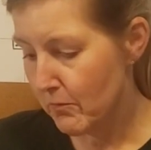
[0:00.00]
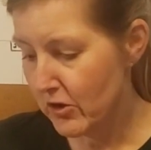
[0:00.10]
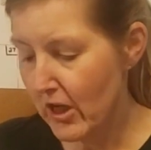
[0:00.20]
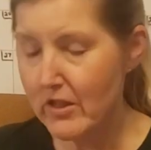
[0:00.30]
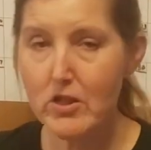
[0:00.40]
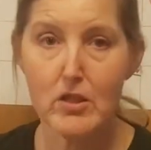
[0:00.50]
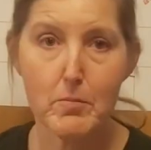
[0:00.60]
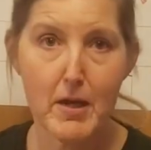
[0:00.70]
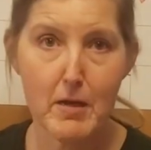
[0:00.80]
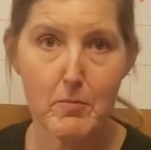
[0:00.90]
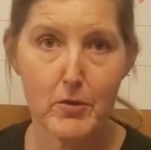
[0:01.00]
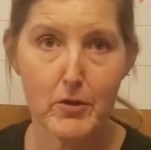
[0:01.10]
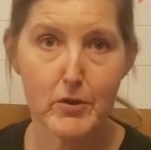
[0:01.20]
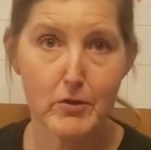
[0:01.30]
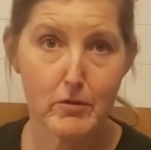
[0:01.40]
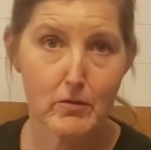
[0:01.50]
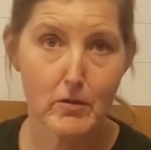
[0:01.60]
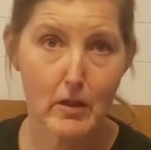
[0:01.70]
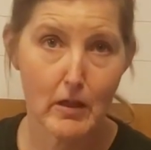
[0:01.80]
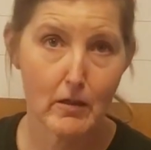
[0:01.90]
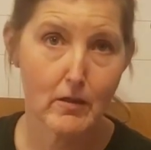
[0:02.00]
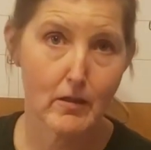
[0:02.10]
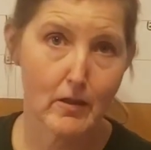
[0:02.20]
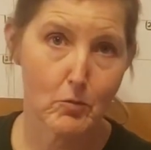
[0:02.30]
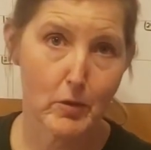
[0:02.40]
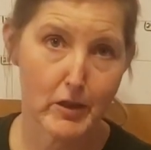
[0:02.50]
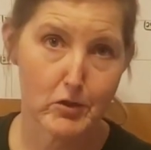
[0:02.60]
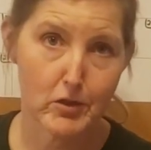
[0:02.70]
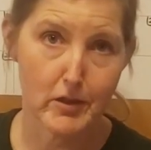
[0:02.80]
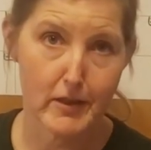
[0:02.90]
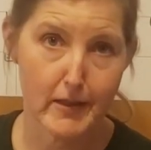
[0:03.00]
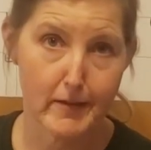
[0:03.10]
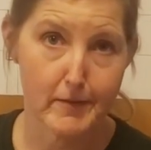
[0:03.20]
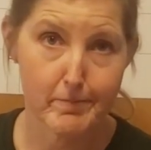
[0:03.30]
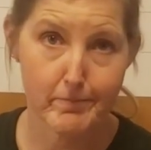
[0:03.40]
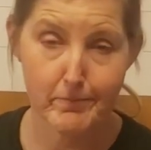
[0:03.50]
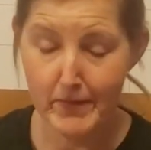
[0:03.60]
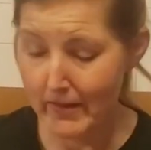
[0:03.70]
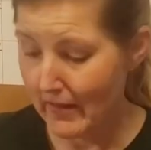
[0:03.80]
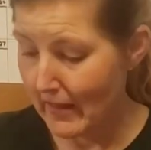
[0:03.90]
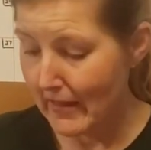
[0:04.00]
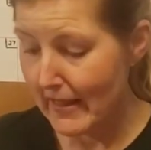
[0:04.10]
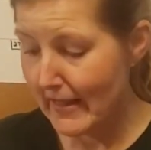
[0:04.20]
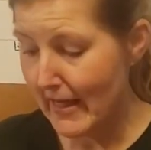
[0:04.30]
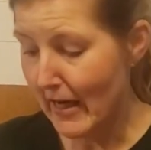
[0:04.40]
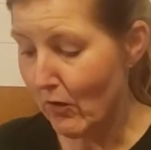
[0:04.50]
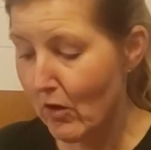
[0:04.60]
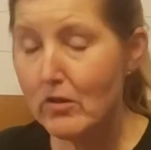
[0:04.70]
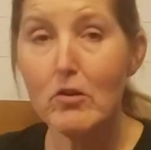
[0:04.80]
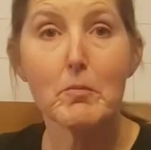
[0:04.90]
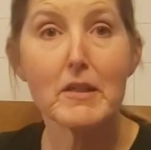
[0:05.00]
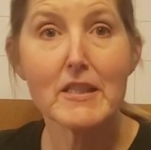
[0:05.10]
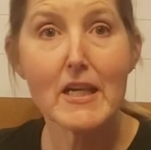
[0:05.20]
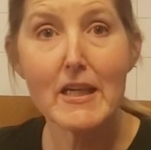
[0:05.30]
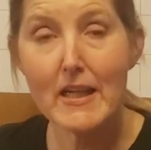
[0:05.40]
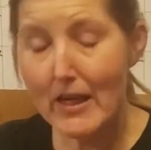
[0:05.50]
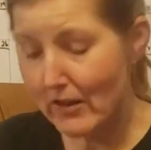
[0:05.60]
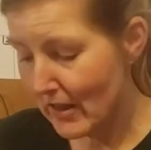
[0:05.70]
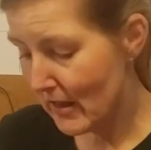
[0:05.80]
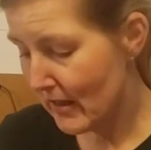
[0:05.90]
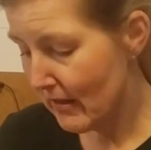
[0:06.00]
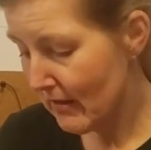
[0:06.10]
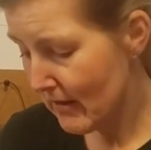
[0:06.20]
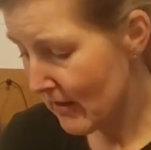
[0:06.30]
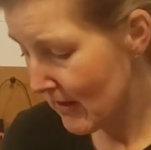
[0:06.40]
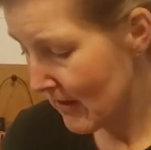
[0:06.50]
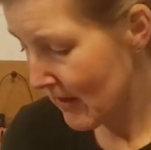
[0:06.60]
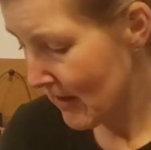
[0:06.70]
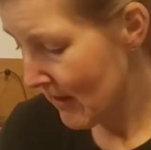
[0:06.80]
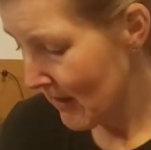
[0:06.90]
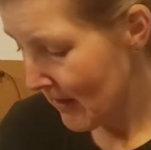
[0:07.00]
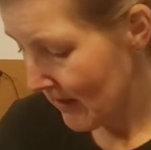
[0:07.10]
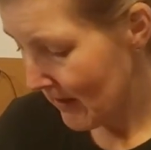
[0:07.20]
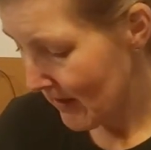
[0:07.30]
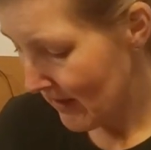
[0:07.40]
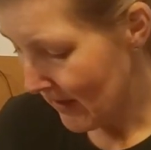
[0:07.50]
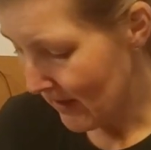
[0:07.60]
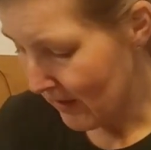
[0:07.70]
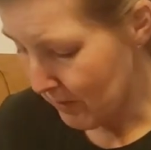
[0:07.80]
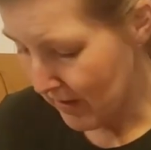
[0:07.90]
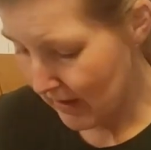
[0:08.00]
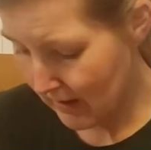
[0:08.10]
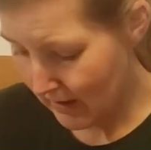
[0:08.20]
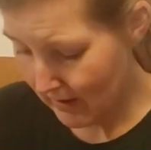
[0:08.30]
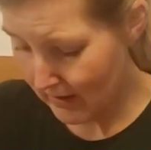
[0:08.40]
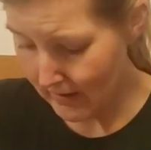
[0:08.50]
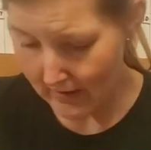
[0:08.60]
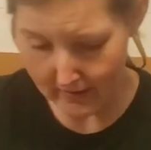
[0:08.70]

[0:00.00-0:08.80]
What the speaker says: changing the paper, that's what I should have done. Anyhow, so I'm going to take it out here, get it out of the pan,